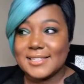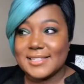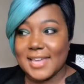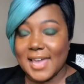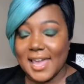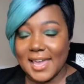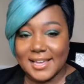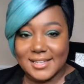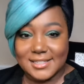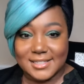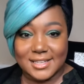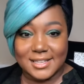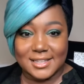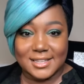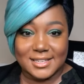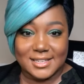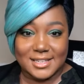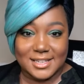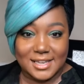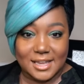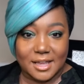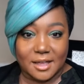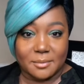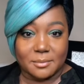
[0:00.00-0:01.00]
Take it to the
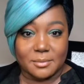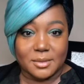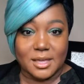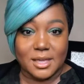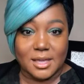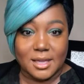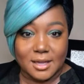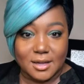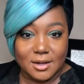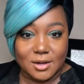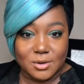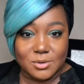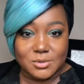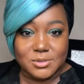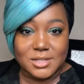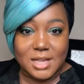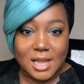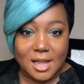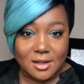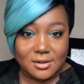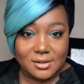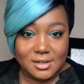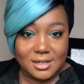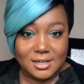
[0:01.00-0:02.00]
DM. It goes
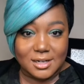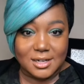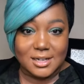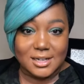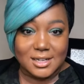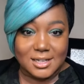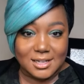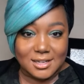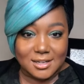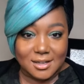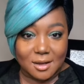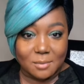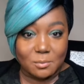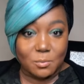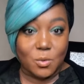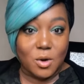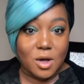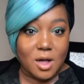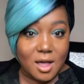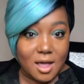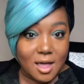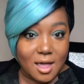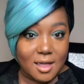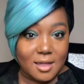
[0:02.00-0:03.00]
down in the DM.
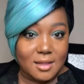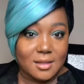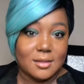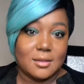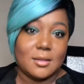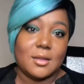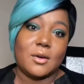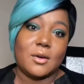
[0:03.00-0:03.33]
What?